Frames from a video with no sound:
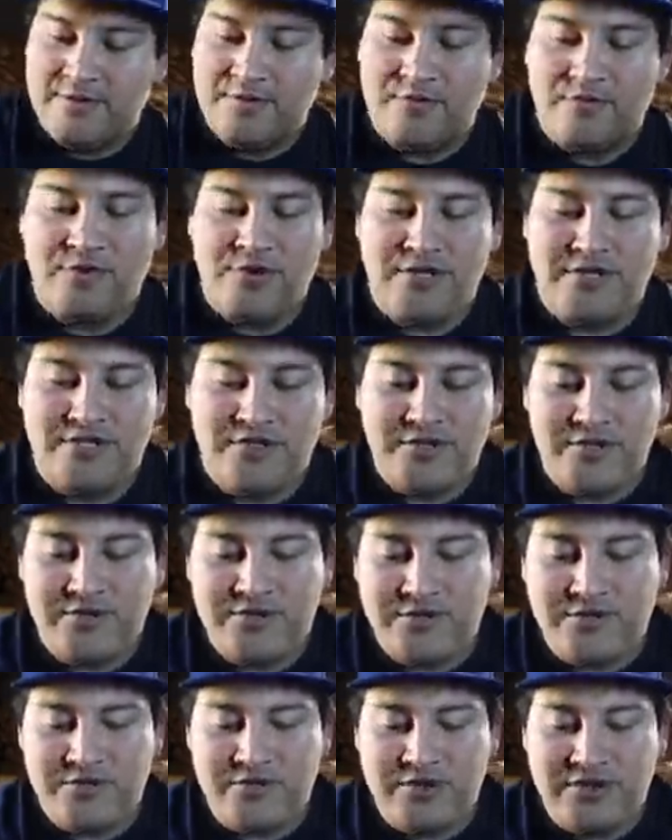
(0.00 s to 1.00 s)
One,
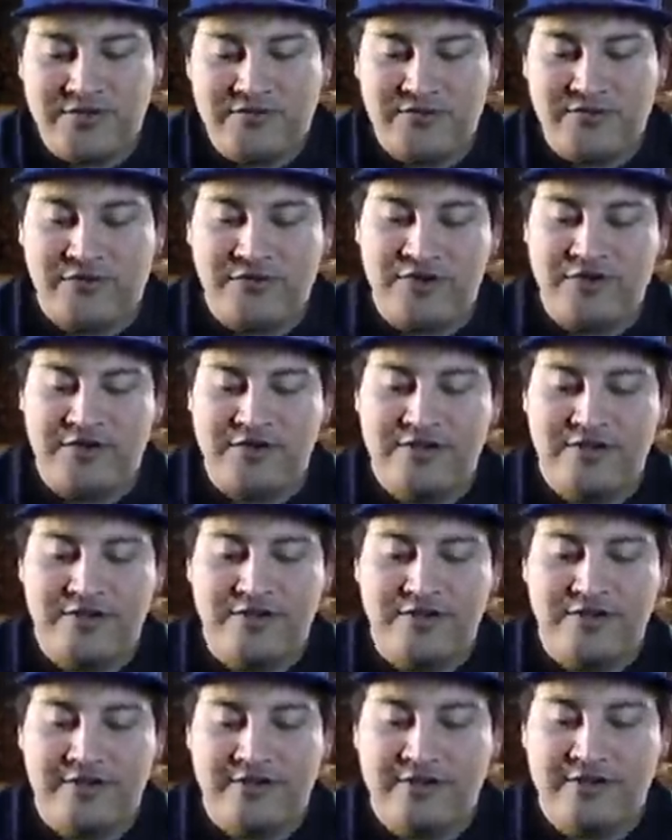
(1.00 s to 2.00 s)
two, three, four.
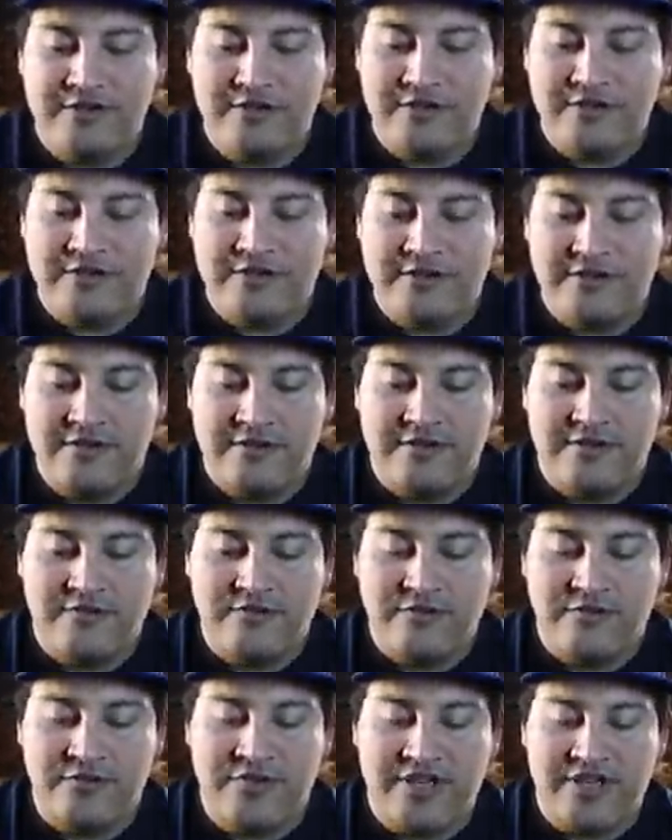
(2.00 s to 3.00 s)

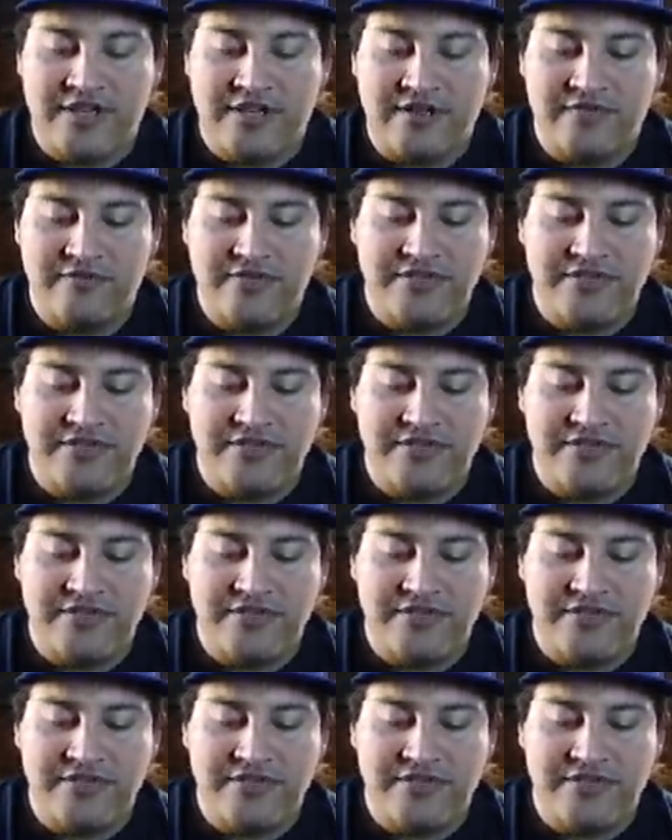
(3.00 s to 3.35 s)
What do we have?